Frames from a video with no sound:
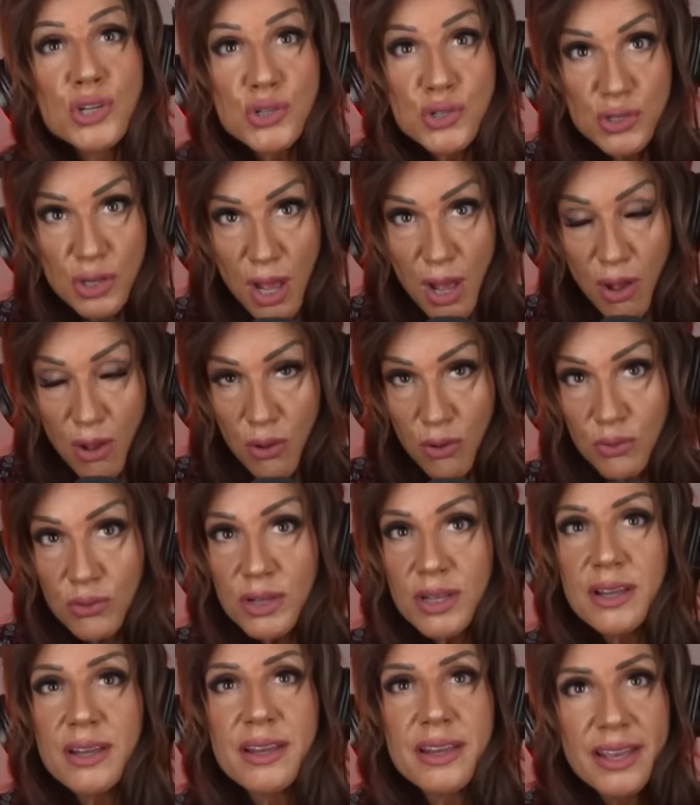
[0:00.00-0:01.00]
So
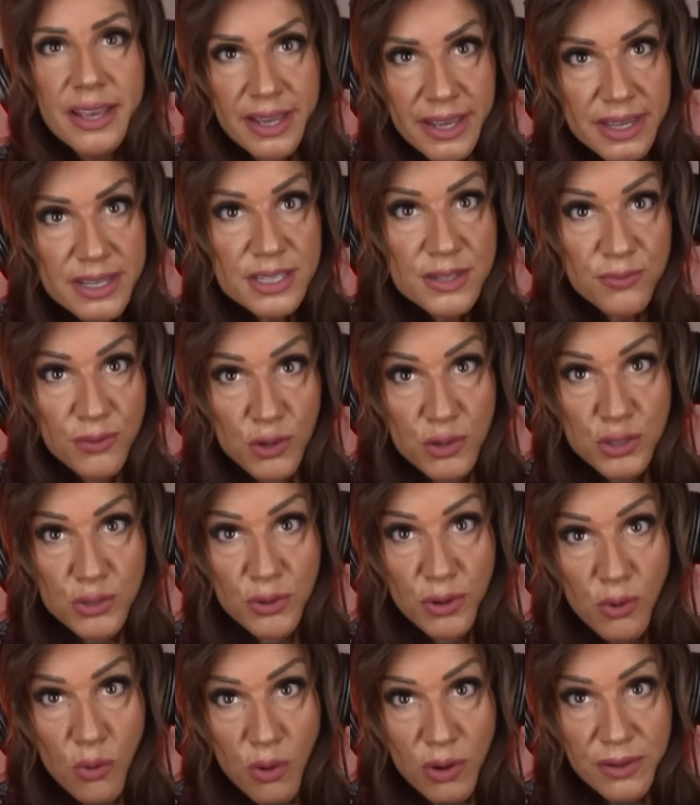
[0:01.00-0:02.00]
his first
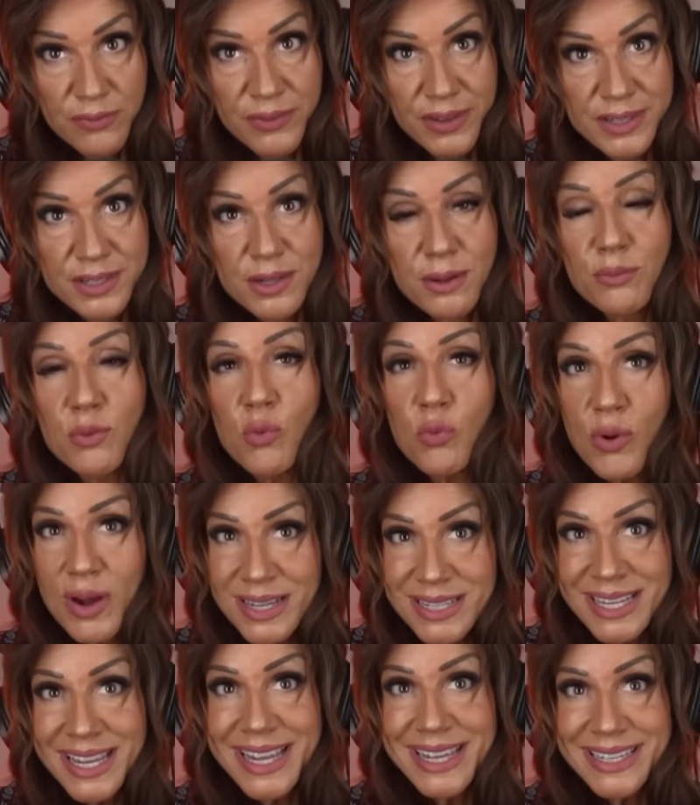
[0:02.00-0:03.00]
recorded victim
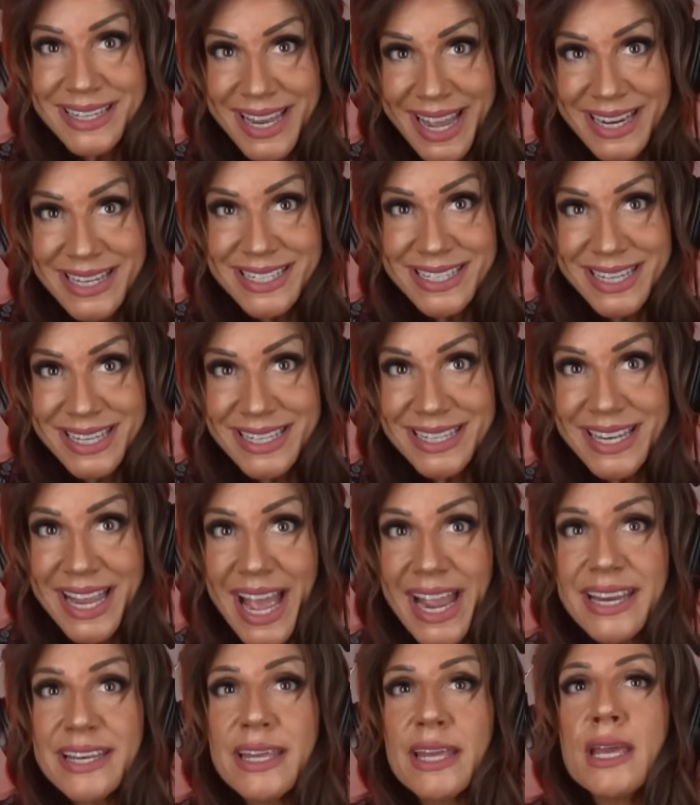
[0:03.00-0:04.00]
was in
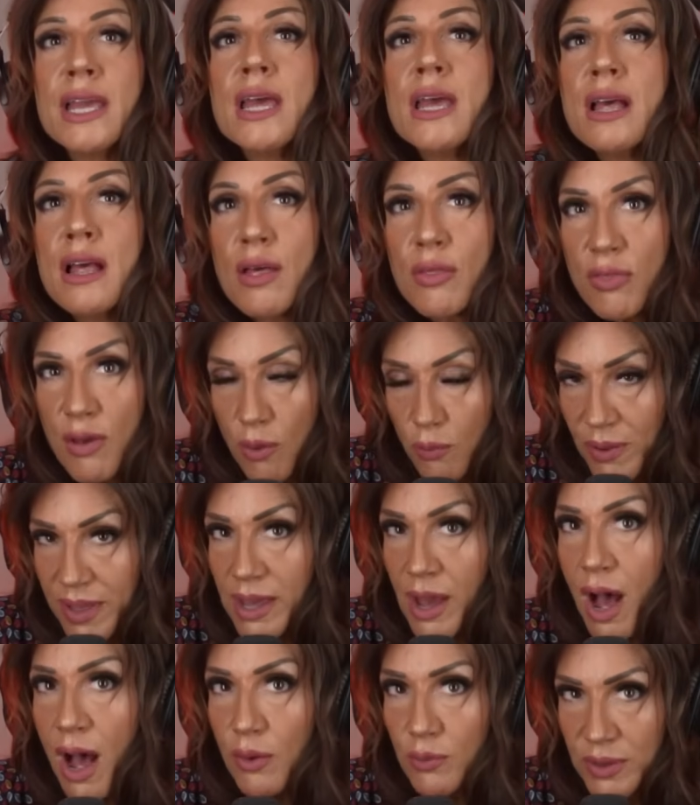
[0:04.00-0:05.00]
1990 that we
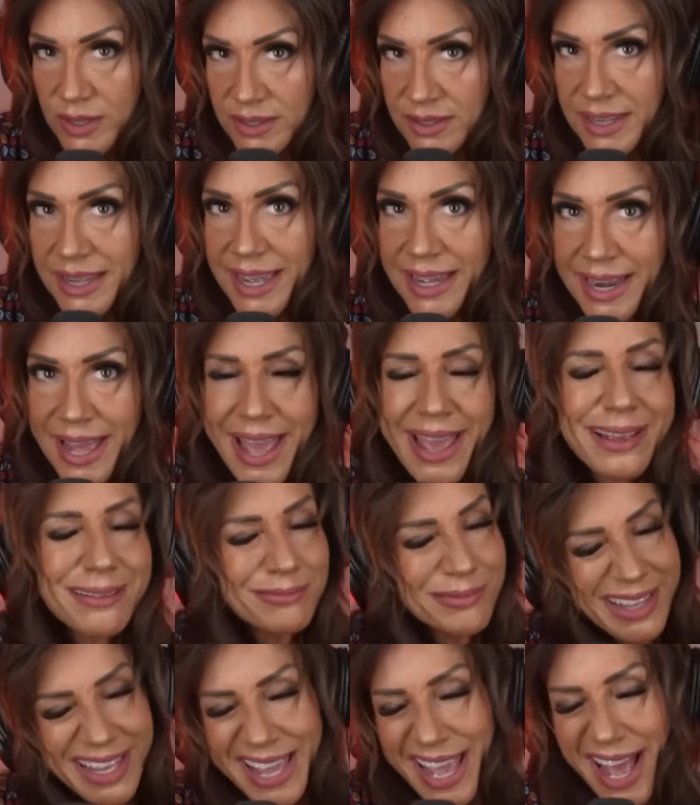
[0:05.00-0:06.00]
got with DNA.
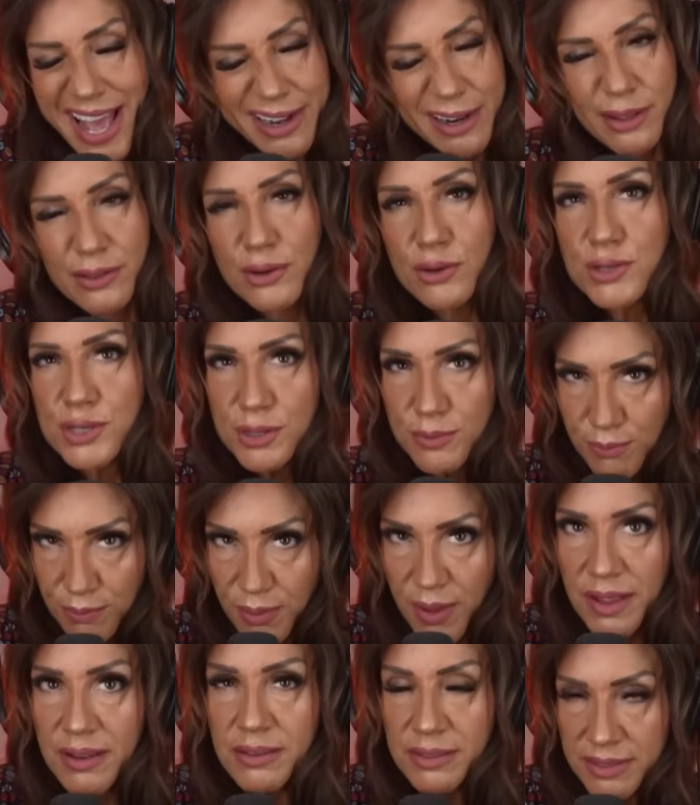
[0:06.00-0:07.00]
He had others,
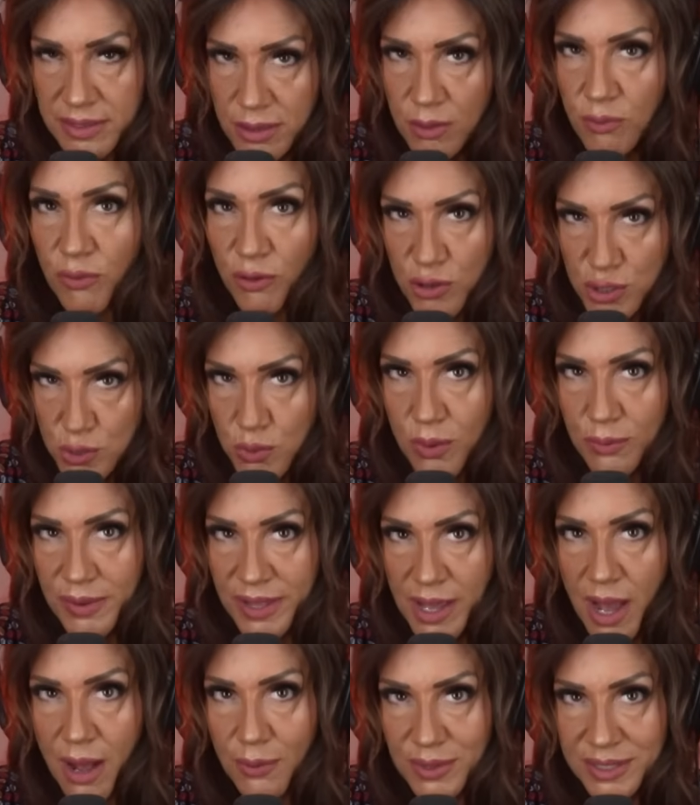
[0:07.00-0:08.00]
but the first one we
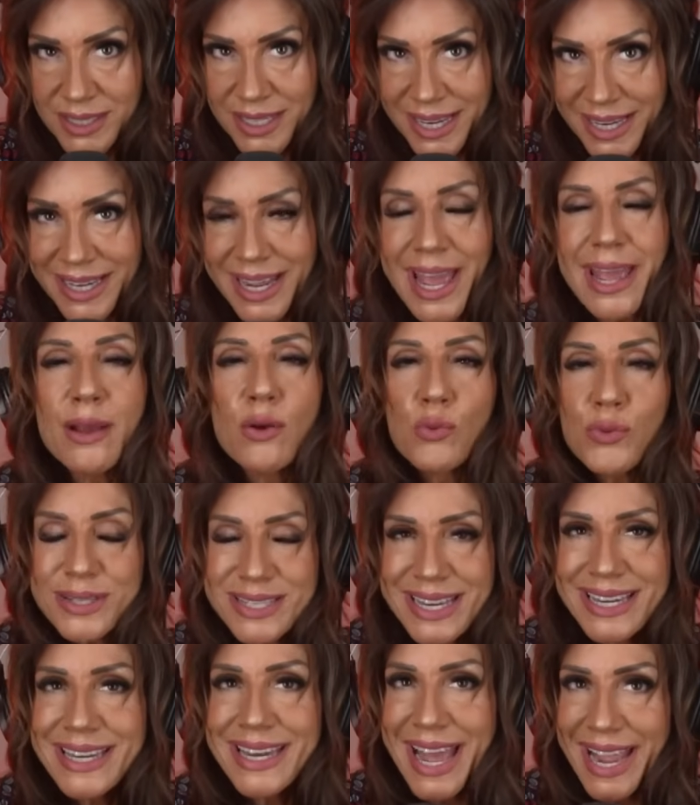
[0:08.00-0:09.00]
got with DNA was
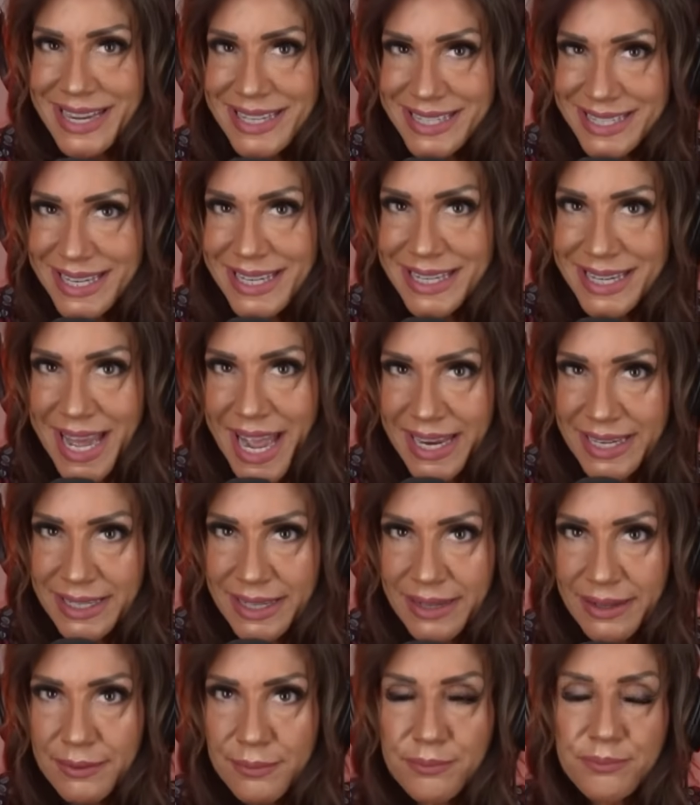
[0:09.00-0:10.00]
in
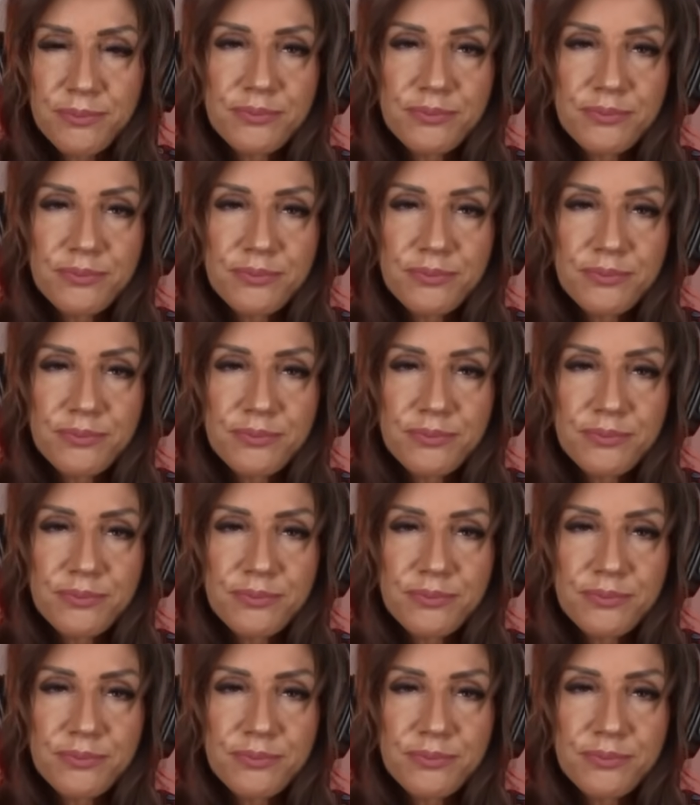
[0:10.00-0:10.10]
1990.